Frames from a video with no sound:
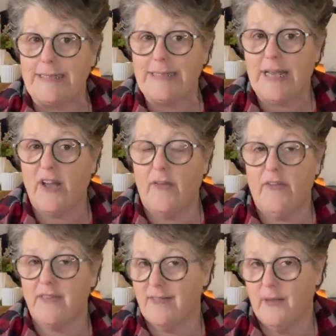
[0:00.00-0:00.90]
I'll give you
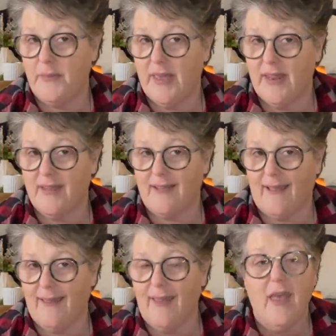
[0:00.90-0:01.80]
a sneak peek in a
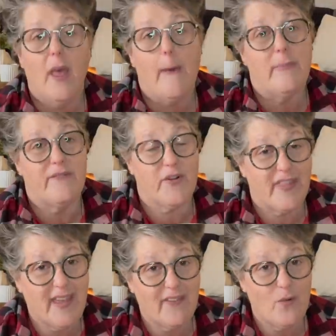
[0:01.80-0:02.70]
second. But for the
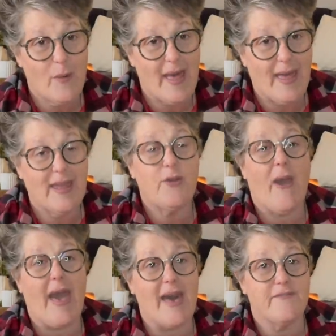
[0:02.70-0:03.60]
giveaway, you
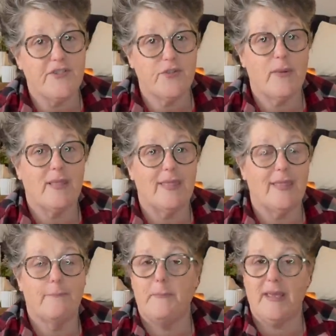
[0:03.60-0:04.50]
have to
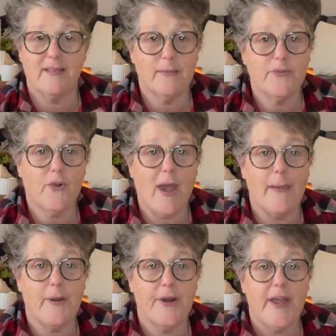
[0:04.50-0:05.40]
be a
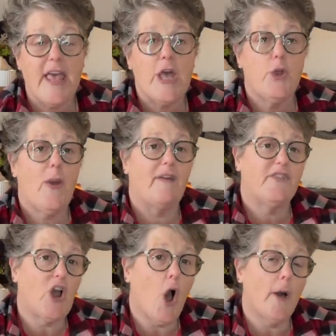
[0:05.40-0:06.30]
subscriber. You have to
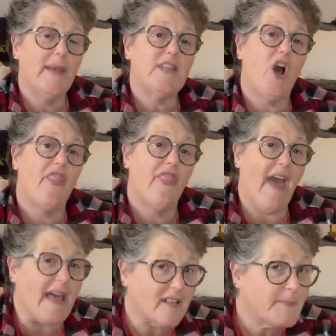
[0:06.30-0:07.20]
comment on
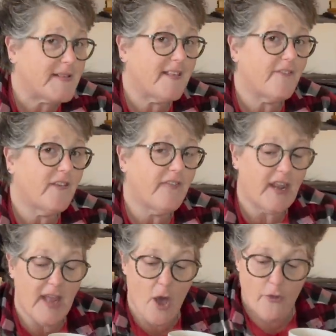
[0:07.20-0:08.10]
that specific
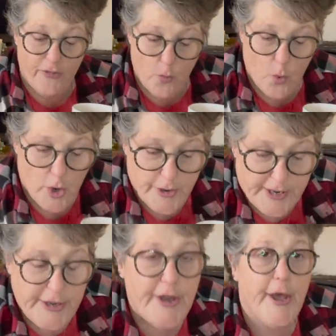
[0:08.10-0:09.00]
video, the
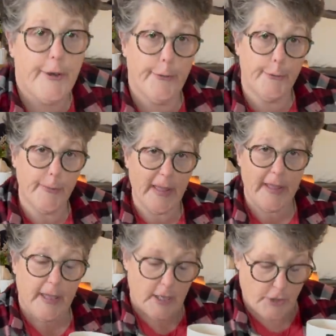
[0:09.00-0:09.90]
word gnome.
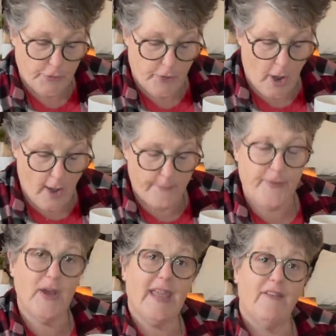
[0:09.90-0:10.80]
Do not
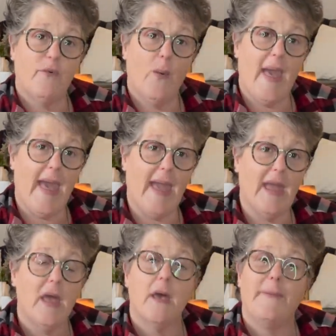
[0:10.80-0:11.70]
put
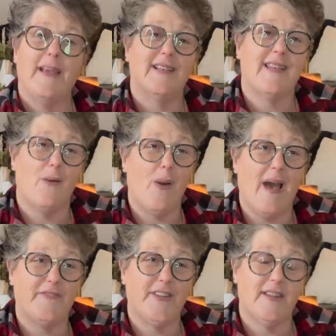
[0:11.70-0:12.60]
giveaway because I will
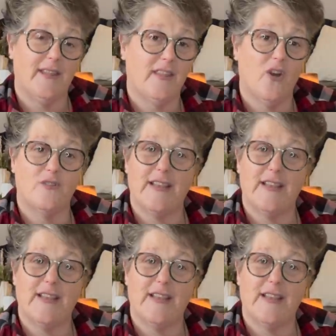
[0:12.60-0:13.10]
have to delete those.